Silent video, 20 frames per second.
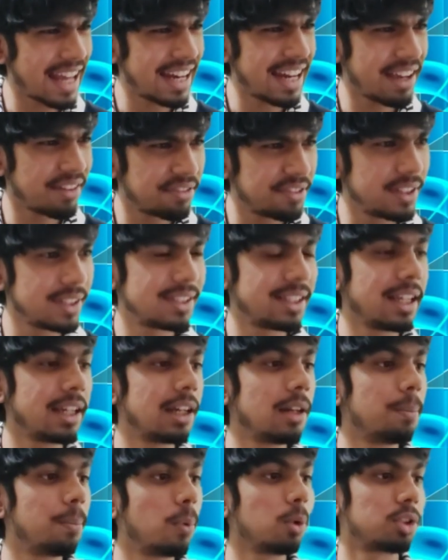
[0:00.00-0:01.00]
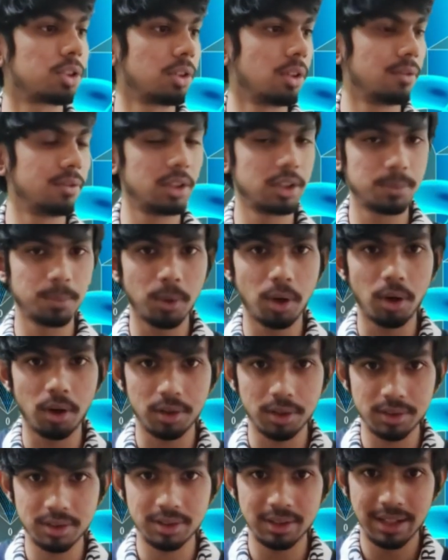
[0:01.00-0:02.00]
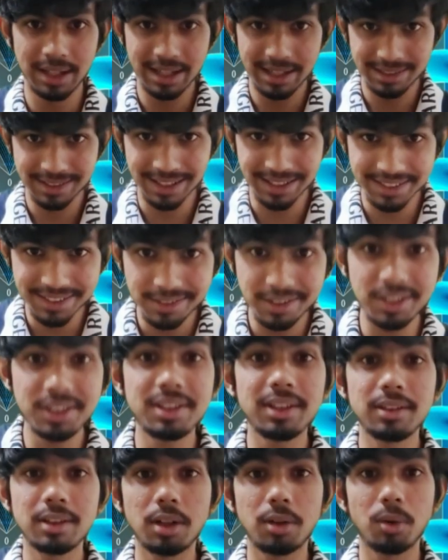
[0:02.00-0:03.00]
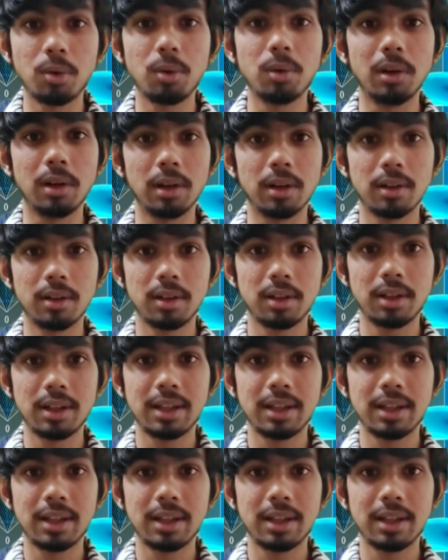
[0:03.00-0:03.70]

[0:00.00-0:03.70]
and every single portion of this box that is reaching the hole,